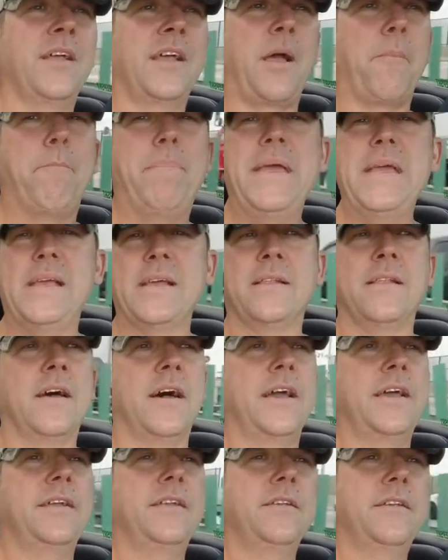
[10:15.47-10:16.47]
a beacon
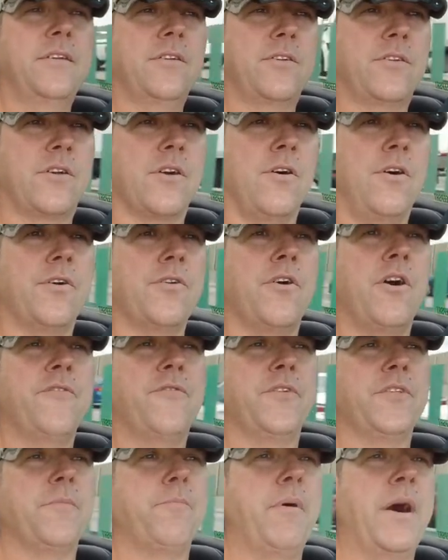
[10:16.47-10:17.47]
light going
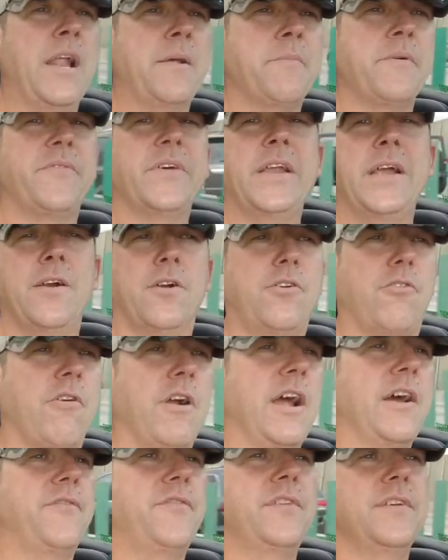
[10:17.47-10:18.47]
off on the bottom of an
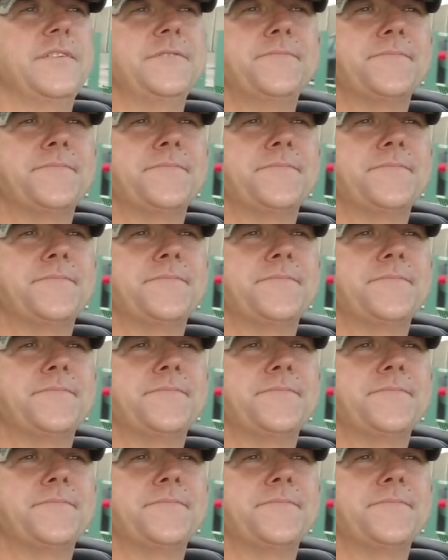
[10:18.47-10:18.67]
aircraft.